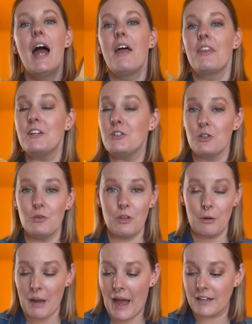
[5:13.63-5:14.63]
They do their
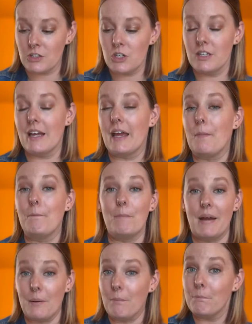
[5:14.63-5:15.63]
packaging in
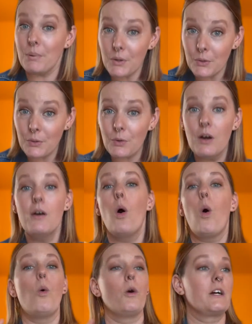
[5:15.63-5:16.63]
bamboo
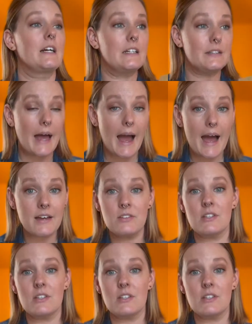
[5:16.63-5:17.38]
or glass,